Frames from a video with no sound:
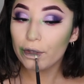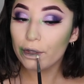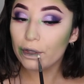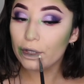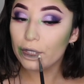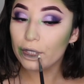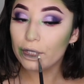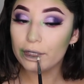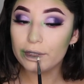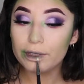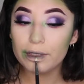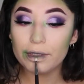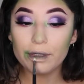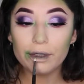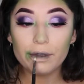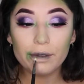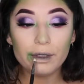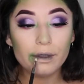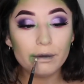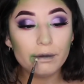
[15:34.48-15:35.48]
Like I said, you
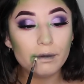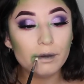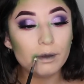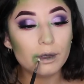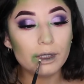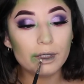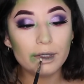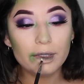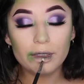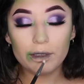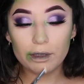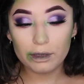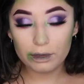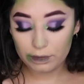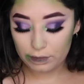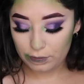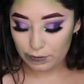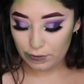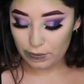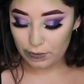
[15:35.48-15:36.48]
could if you want.
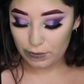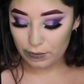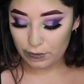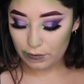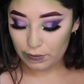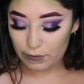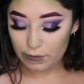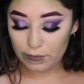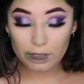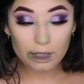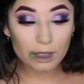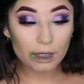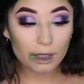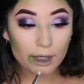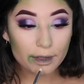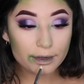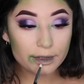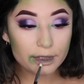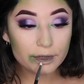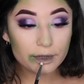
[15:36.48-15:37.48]

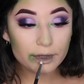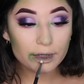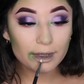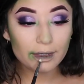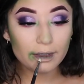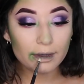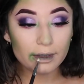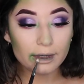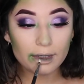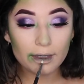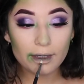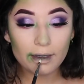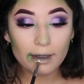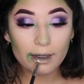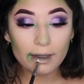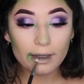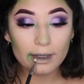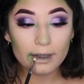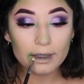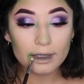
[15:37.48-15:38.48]
I just feel like with the
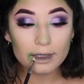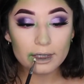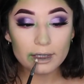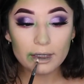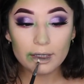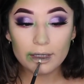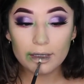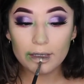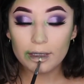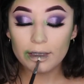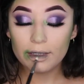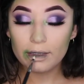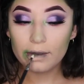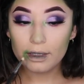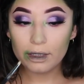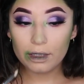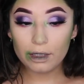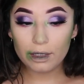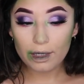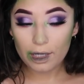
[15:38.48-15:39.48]
eyes
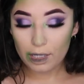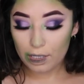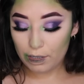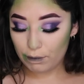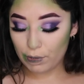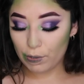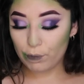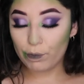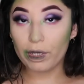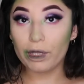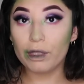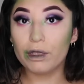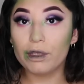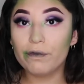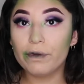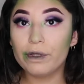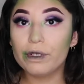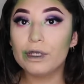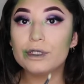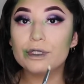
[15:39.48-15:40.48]
and my regular
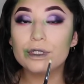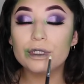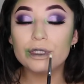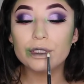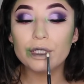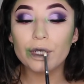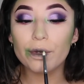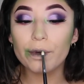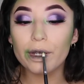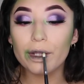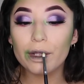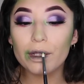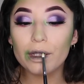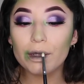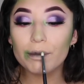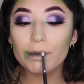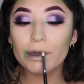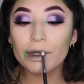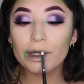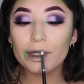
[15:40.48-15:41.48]
foundation, it's already
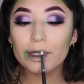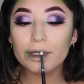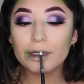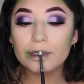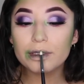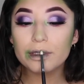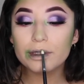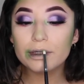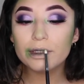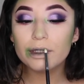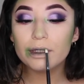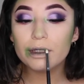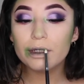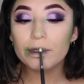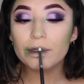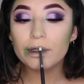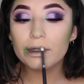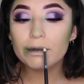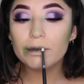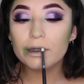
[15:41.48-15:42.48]
glamorized,
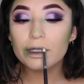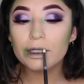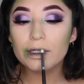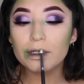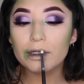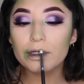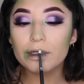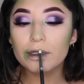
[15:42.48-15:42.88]
so I'm good.